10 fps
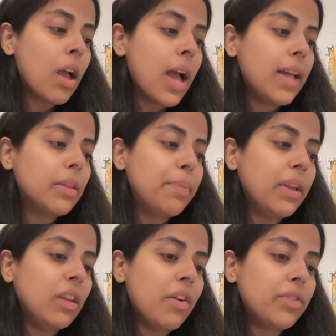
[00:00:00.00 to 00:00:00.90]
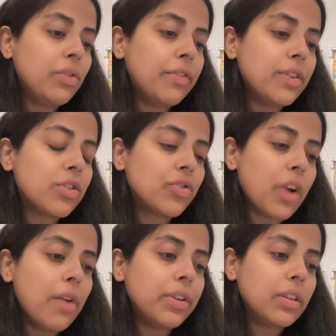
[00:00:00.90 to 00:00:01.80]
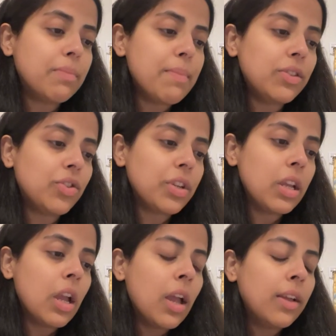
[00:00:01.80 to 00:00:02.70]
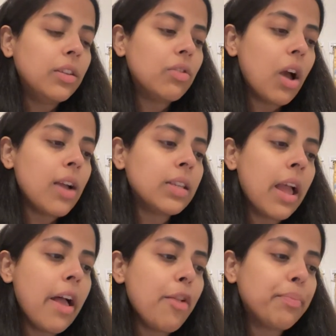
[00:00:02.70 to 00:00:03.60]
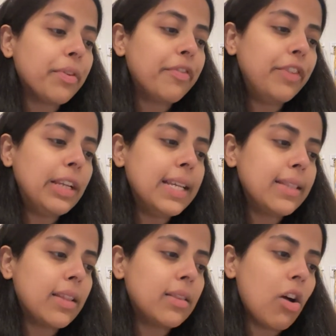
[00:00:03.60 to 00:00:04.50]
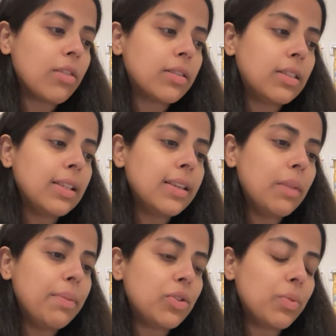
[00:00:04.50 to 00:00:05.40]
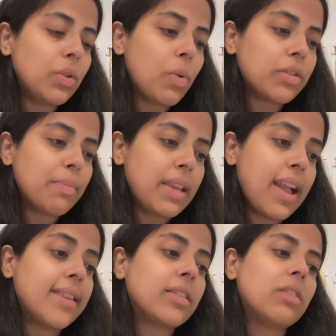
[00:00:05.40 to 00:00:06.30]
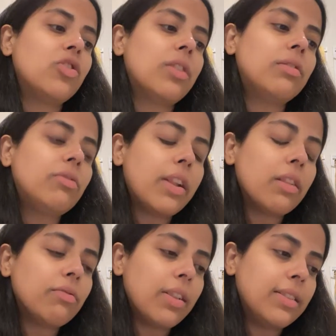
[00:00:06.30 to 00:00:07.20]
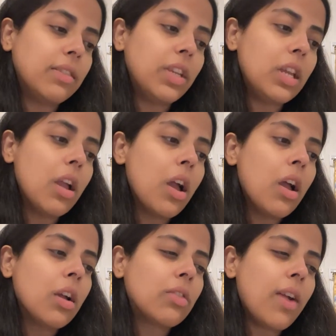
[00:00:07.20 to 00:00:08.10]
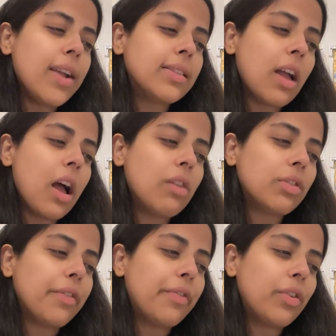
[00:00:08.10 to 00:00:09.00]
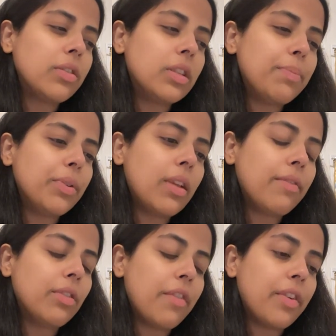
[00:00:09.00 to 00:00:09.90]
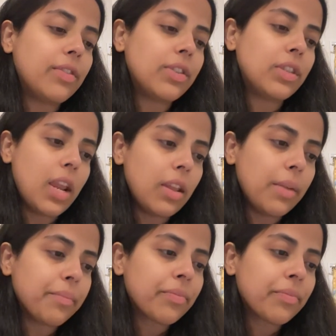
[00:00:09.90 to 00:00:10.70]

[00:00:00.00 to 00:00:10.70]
and the beginning of the universe shrouded in mystery, you can't help feeling that the hostility between quantum mechanics and general relativity cries out for a deeper level of understanding.